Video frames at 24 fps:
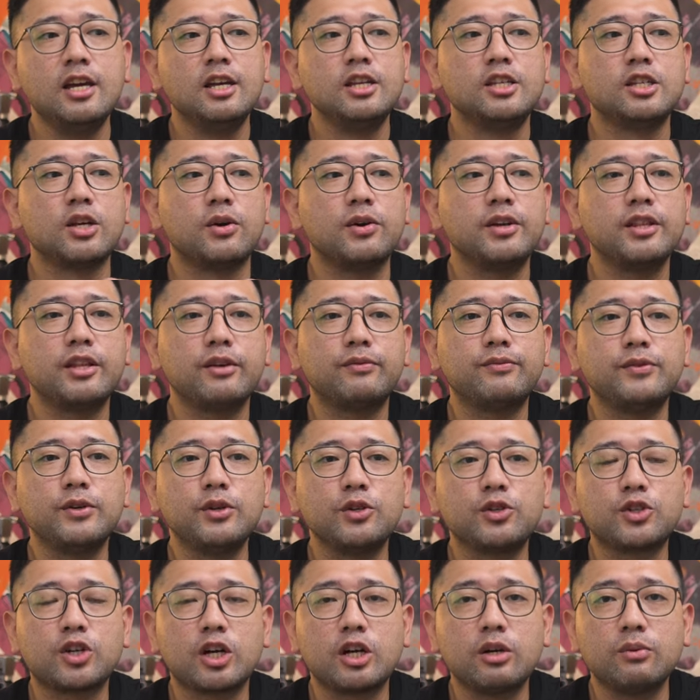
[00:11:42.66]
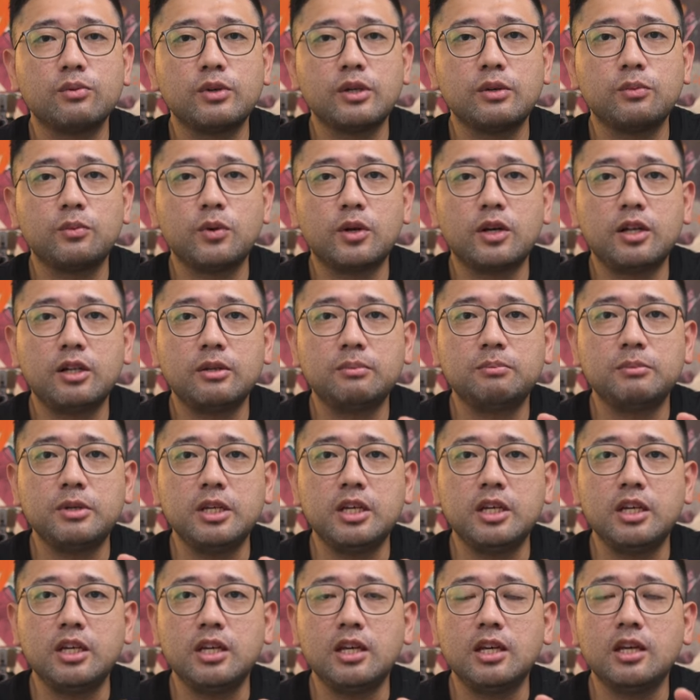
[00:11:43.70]
So in the future, we will
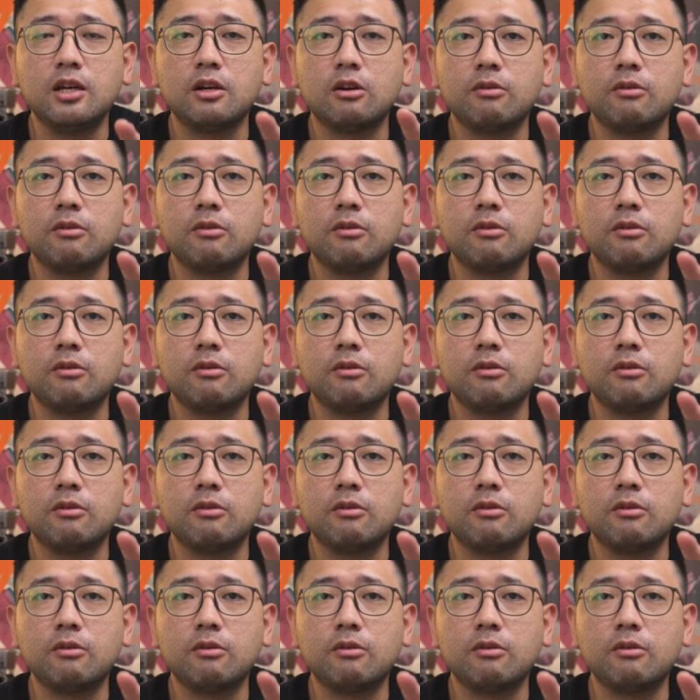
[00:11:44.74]
be